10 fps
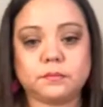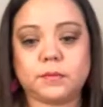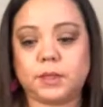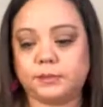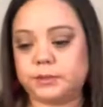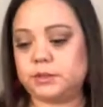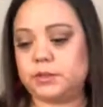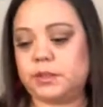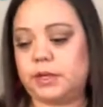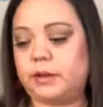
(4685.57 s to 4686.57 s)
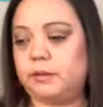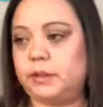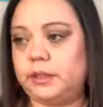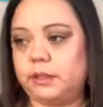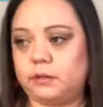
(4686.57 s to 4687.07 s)
I'm just gonna
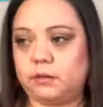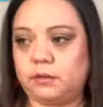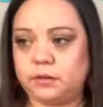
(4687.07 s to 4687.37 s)
outline it all.